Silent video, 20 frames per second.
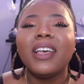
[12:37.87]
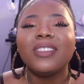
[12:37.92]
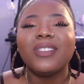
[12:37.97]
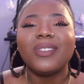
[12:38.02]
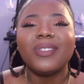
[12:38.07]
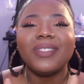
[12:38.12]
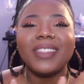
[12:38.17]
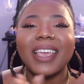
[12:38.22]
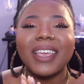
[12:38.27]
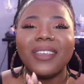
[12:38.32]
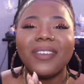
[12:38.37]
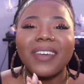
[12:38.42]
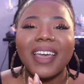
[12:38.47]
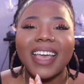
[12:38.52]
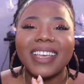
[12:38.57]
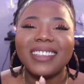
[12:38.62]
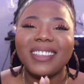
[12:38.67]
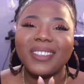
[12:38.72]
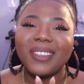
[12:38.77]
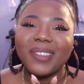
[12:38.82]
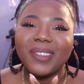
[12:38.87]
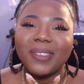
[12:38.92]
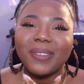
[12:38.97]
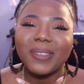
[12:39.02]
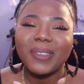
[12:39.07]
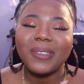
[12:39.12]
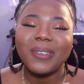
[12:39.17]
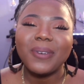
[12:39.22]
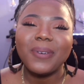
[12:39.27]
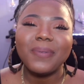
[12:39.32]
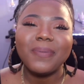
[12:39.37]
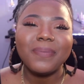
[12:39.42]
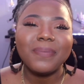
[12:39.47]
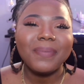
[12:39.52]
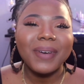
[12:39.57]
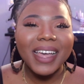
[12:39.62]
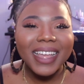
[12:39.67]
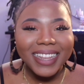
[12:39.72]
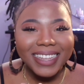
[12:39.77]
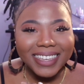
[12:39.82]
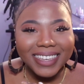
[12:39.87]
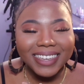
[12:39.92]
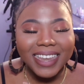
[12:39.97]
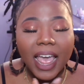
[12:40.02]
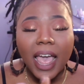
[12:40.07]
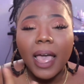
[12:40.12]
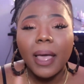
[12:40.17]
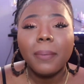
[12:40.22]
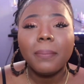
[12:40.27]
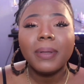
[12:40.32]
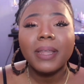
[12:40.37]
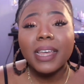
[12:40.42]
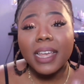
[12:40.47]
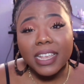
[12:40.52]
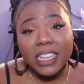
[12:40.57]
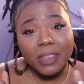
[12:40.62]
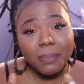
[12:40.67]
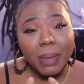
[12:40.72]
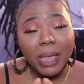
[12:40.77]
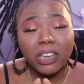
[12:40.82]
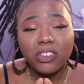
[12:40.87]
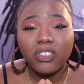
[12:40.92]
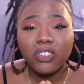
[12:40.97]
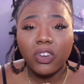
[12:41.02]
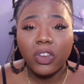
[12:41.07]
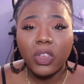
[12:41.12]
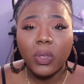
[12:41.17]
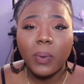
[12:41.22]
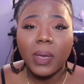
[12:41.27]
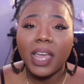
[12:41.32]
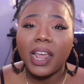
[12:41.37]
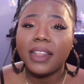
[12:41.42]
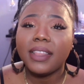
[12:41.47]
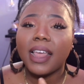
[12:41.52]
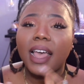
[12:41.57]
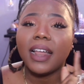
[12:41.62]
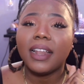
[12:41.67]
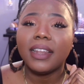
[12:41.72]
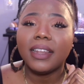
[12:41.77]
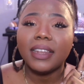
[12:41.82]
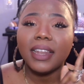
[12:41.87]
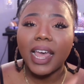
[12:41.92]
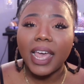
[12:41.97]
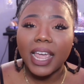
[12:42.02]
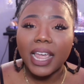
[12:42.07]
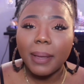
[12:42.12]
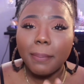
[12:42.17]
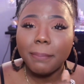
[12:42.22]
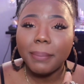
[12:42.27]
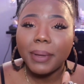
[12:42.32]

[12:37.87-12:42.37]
So thank you guys so much. Please make sure you hit that like